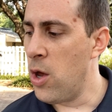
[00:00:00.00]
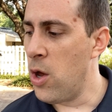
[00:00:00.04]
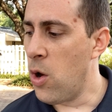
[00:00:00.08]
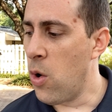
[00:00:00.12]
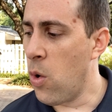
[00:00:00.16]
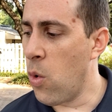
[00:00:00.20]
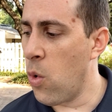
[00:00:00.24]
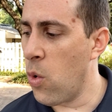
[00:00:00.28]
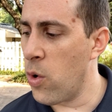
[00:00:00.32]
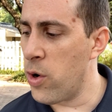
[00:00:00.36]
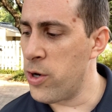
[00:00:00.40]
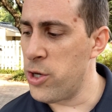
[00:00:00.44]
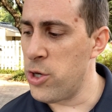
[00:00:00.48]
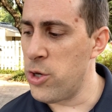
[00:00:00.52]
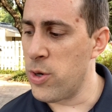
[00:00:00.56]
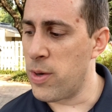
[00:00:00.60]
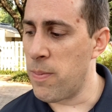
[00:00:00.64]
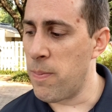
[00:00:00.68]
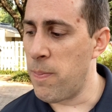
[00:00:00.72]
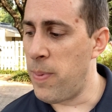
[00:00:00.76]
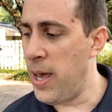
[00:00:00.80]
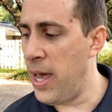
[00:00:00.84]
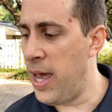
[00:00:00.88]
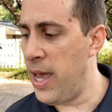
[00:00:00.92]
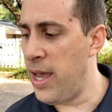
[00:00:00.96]
or you
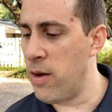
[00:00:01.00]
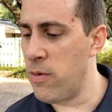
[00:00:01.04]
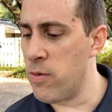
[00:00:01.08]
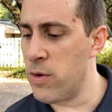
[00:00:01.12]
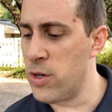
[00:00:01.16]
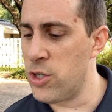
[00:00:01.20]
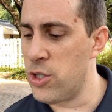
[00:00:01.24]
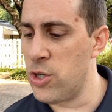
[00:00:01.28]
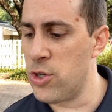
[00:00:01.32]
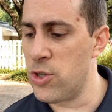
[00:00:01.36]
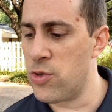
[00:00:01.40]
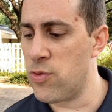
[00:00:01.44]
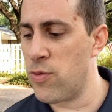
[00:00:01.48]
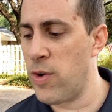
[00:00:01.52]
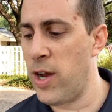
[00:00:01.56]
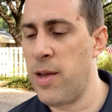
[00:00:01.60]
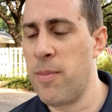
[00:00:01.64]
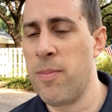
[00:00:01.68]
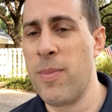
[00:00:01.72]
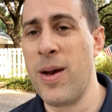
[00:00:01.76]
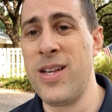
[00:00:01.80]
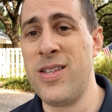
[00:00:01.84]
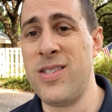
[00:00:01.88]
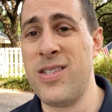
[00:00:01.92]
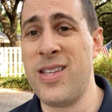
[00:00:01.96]
can pay a reduced rate
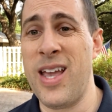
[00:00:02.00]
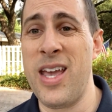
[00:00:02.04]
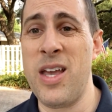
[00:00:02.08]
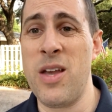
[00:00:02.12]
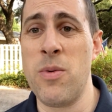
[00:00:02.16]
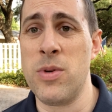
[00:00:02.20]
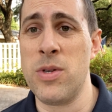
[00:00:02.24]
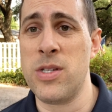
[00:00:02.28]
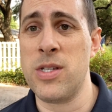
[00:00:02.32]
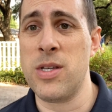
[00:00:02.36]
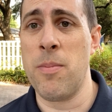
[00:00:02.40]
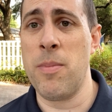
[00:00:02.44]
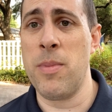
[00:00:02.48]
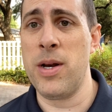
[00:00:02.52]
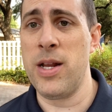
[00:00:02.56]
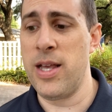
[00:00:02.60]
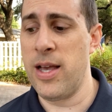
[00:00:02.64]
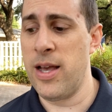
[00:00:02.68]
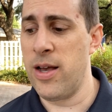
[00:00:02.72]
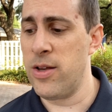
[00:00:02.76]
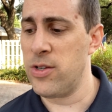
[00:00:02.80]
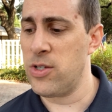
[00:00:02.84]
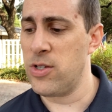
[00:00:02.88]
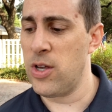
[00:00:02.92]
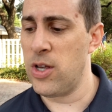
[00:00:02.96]
by staying with somebody
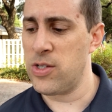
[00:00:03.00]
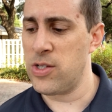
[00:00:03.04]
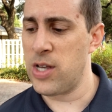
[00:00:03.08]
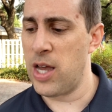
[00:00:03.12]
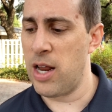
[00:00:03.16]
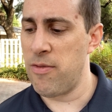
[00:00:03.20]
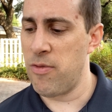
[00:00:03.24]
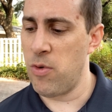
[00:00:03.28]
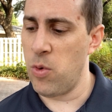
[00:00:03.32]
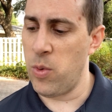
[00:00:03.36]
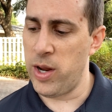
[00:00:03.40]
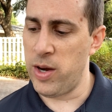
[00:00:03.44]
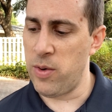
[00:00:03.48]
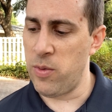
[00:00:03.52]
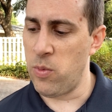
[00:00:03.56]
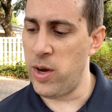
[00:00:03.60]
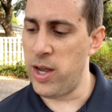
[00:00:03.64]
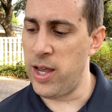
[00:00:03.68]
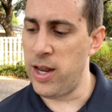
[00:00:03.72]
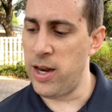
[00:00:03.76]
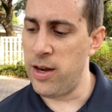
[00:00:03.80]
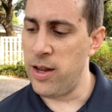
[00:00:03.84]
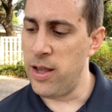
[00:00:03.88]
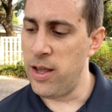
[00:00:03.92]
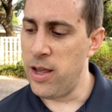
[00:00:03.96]
else. So that's kind of a
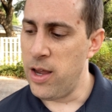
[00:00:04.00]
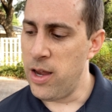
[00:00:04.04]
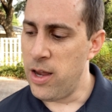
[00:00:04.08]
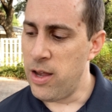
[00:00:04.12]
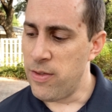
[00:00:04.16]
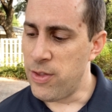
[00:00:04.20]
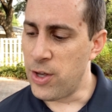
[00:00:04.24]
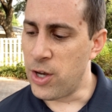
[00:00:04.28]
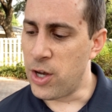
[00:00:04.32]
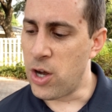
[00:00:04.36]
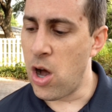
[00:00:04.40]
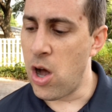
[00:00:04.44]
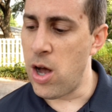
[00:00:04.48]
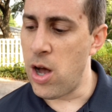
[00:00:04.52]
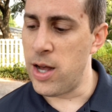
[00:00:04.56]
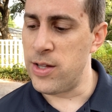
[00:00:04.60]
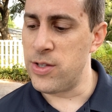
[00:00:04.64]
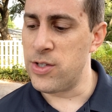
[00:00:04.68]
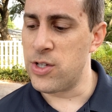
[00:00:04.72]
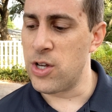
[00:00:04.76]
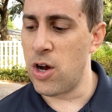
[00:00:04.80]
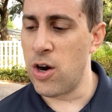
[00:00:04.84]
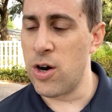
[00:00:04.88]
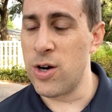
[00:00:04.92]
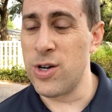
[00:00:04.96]
win-win. The
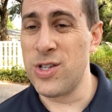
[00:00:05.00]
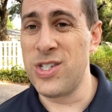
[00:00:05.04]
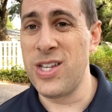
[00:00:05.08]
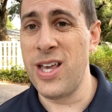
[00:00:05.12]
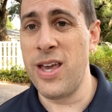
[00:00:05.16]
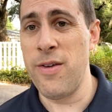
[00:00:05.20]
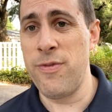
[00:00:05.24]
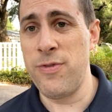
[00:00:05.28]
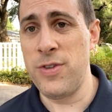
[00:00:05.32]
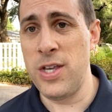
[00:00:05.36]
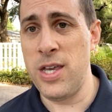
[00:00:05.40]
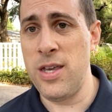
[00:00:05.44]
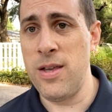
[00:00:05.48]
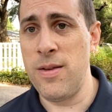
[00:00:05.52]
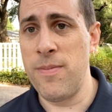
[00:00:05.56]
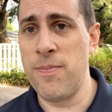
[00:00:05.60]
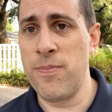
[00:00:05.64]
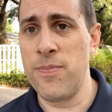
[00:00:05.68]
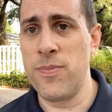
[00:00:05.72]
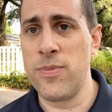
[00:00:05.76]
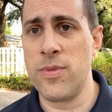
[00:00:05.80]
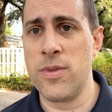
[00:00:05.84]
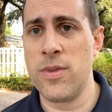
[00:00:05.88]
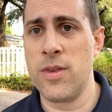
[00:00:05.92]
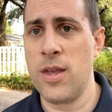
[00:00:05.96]
cons are safety,
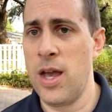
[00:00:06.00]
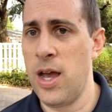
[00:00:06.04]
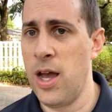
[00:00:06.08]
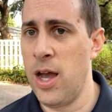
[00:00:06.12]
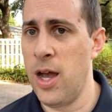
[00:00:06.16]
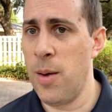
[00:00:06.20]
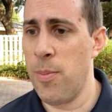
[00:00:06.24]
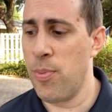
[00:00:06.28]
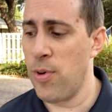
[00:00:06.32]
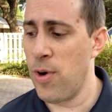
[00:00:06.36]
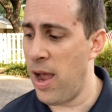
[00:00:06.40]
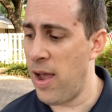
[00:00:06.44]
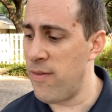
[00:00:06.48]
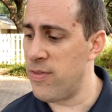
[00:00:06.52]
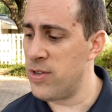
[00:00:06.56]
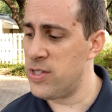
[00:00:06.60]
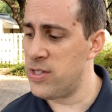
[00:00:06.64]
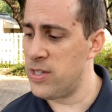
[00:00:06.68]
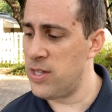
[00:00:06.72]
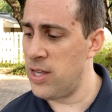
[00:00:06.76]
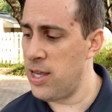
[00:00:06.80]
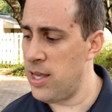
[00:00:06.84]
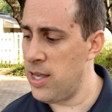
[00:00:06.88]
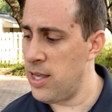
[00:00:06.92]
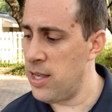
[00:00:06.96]

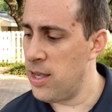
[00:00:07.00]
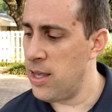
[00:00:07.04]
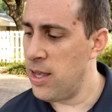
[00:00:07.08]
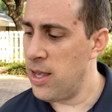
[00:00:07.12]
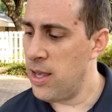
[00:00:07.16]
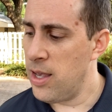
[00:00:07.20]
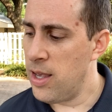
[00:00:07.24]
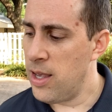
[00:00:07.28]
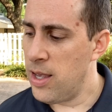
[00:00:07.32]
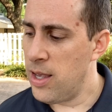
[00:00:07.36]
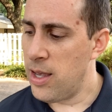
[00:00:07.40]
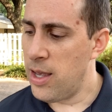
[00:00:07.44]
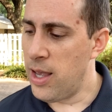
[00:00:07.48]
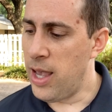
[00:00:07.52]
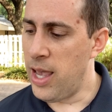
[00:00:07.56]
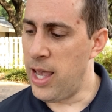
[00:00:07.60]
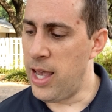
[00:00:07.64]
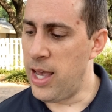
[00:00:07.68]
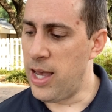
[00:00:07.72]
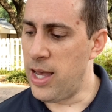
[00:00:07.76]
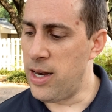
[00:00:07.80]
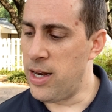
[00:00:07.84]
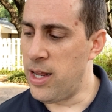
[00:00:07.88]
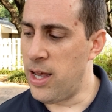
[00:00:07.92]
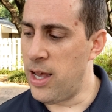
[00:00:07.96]
privacy,
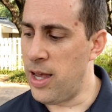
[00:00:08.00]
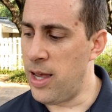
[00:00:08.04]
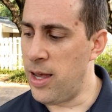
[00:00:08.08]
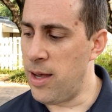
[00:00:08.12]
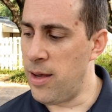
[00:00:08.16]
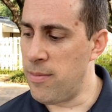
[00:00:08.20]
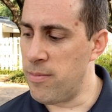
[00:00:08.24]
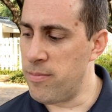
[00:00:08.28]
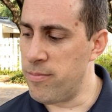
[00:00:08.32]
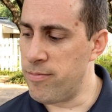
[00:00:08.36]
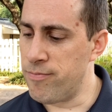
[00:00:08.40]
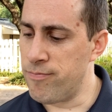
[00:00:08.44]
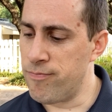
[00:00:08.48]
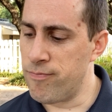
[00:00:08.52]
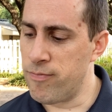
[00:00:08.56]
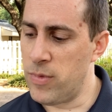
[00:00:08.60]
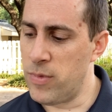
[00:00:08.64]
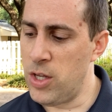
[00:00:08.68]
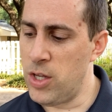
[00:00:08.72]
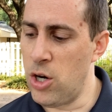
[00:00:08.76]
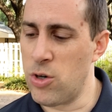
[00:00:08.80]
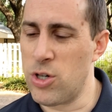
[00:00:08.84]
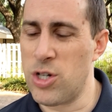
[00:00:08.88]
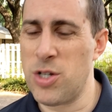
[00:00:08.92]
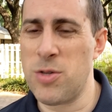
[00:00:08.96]
and,
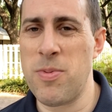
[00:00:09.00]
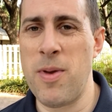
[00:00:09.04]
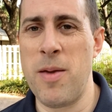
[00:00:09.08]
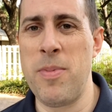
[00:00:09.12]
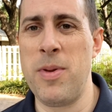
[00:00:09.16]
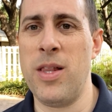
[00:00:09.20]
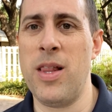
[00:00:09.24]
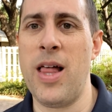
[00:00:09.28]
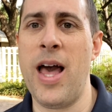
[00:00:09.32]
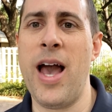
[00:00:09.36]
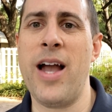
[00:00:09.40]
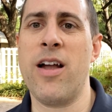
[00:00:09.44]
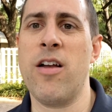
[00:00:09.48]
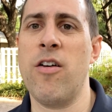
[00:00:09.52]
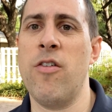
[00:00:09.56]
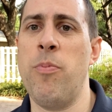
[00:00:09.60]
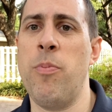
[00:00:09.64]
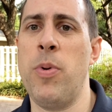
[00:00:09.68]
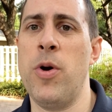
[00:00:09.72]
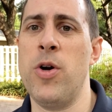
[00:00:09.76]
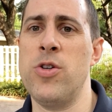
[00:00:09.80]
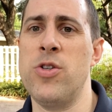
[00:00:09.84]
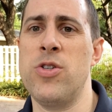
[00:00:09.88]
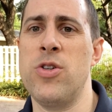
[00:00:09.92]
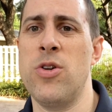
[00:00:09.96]
just maybe lack of
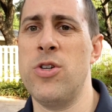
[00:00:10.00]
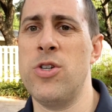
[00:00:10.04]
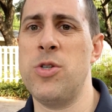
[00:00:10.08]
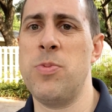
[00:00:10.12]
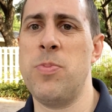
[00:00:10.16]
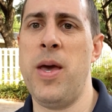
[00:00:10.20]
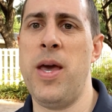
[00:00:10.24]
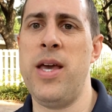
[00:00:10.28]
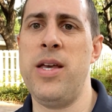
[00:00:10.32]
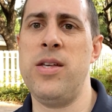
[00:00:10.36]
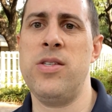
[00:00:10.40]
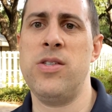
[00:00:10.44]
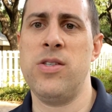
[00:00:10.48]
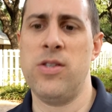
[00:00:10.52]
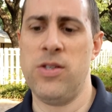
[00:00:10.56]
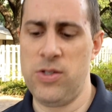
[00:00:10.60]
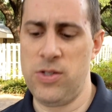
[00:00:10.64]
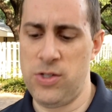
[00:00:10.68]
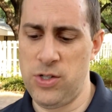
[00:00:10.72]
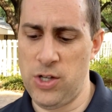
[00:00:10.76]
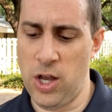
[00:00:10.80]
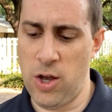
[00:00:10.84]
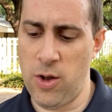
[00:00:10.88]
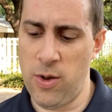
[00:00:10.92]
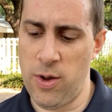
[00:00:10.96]
personal space.
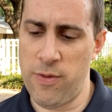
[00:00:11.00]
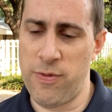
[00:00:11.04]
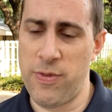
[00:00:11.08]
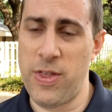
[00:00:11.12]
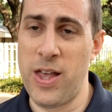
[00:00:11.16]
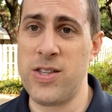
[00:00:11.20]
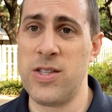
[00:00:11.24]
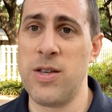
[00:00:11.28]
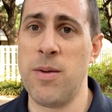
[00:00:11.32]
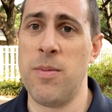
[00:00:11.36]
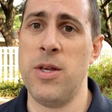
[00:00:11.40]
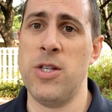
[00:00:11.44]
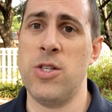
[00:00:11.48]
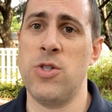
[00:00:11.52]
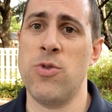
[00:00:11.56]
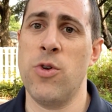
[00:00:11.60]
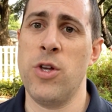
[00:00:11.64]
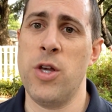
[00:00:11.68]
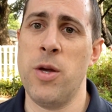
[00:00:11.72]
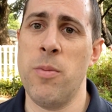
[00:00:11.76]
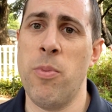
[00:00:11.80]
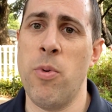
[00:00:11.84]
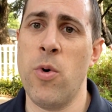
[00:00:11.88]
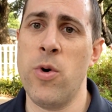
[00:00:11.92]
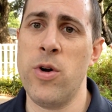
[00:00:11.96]
So if that's something that's
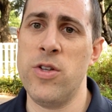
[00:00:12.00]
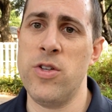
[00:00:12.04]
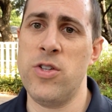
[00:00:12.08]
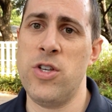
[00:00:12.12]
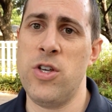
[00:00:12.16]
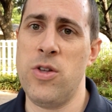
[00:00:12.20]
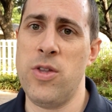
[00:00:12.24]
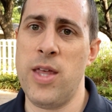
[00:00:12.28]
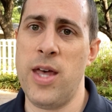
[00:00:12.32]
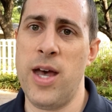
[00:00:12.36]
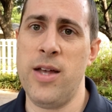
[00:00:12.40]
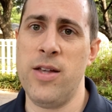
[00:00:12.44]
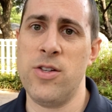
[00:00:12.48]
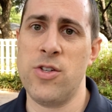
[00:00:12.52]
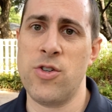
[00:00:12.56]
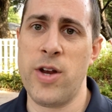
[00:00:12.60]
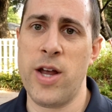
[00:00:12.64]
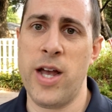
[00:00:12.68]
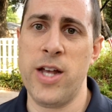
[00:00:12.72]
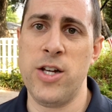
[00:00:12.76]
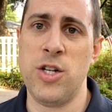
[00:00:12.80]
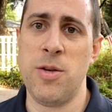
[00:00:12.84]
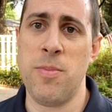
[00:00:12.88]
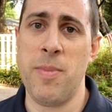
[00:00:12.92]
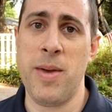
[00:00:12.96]
really important to you, that
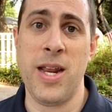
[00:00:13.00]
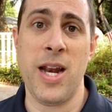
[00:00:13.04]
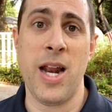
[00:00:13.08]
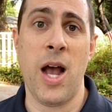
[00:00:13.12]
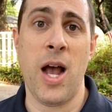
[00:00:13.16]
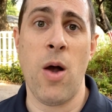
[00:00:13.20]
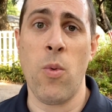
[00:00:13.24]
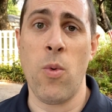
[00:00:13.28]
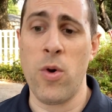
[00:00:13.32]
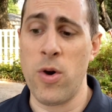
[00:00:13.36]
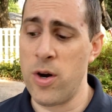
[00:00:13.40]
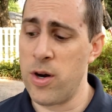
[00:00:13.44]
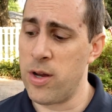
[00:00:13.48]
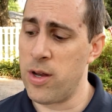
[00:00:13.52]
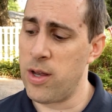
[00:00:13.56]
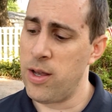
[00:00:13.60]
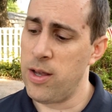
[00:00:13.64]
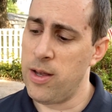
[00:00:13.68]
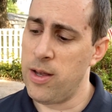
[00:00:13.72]
strategy may not work.